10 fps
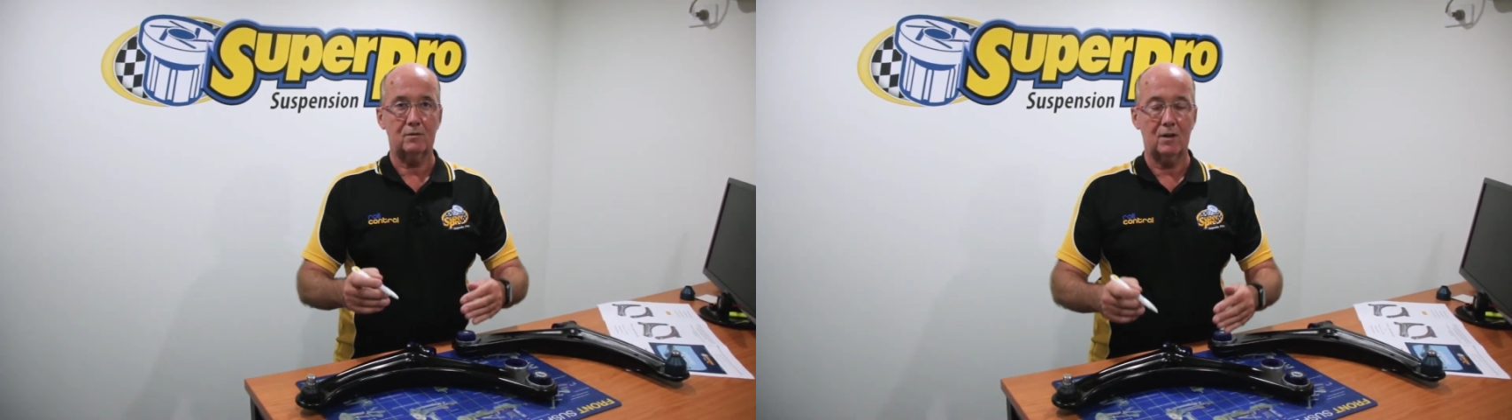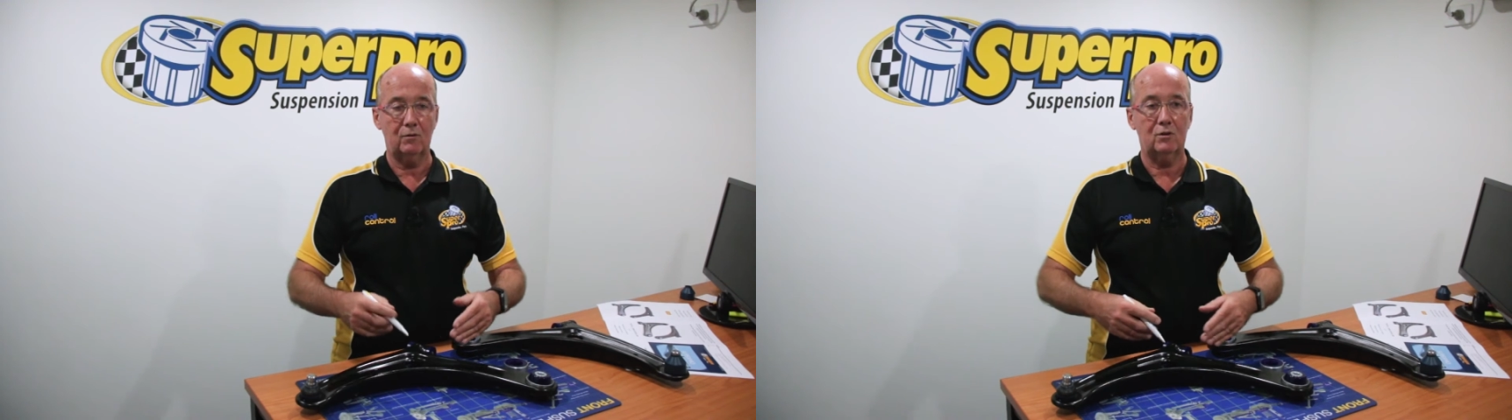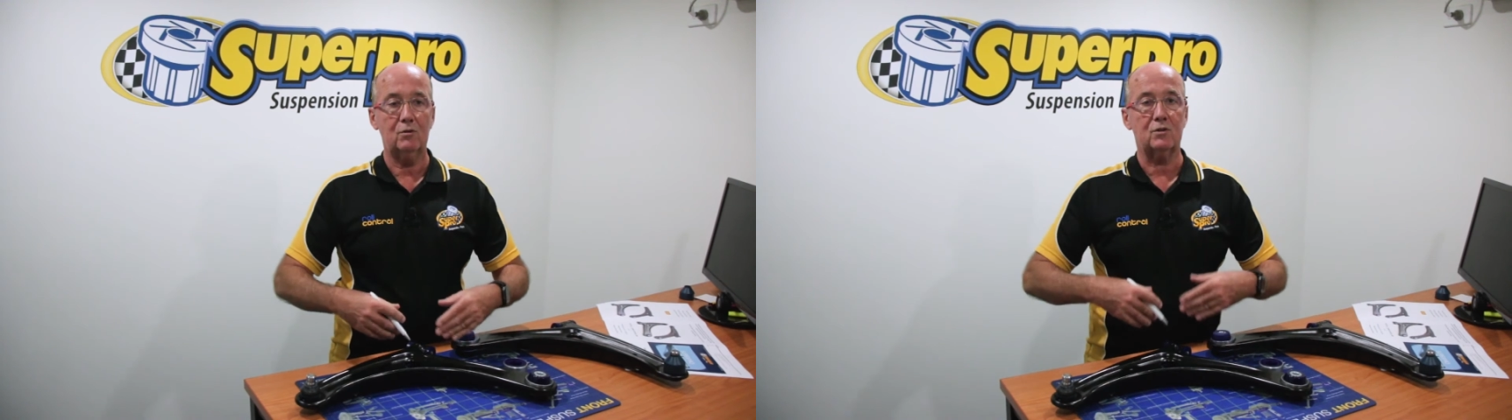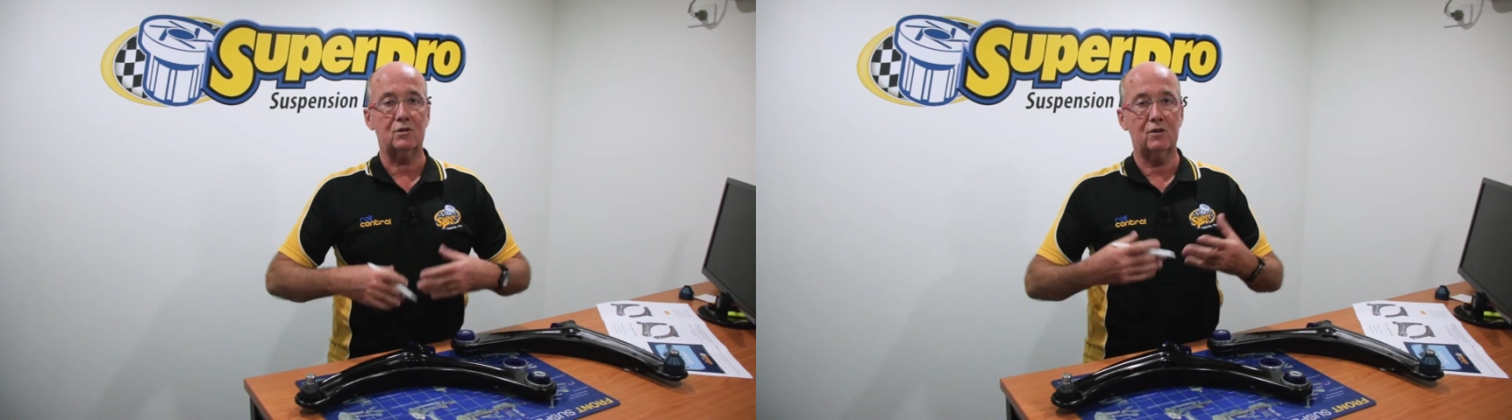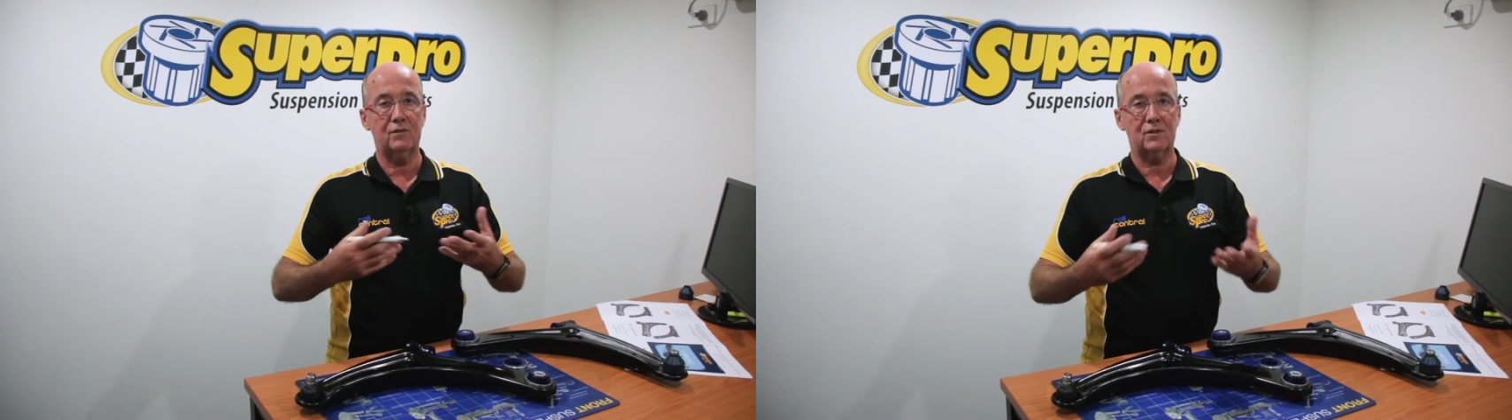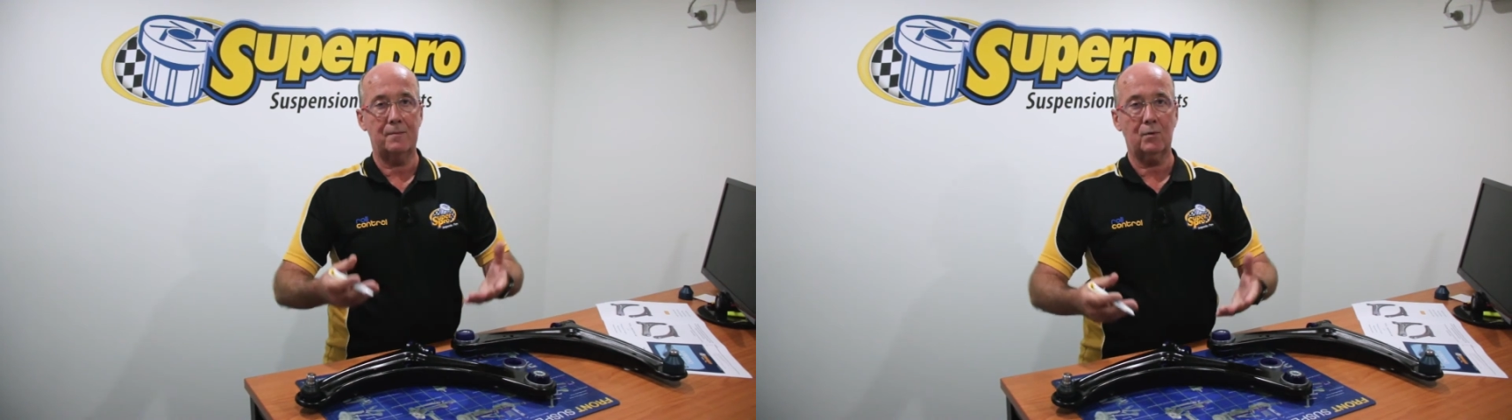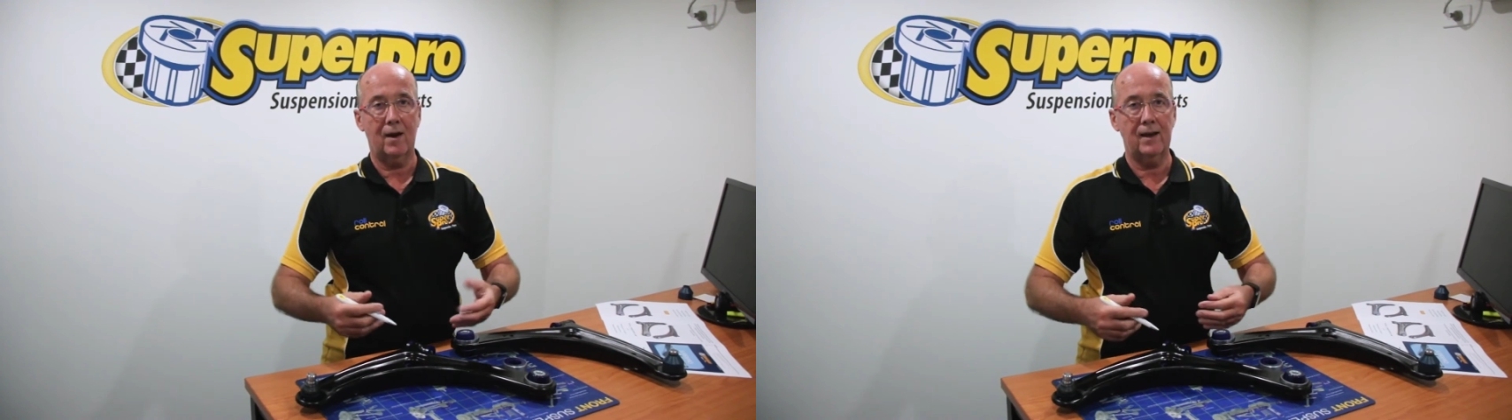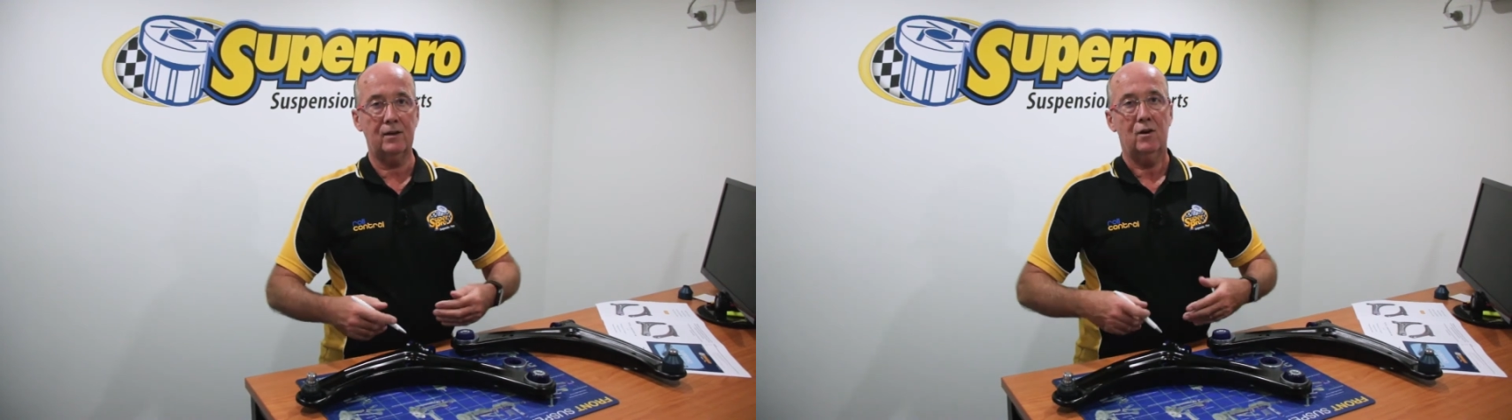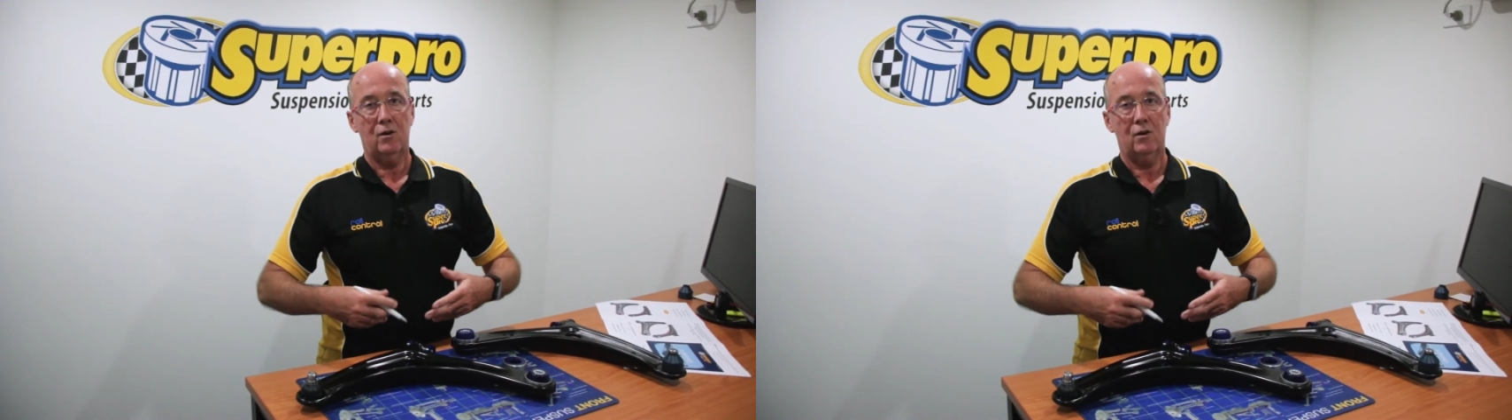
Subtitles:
So do a service upgrade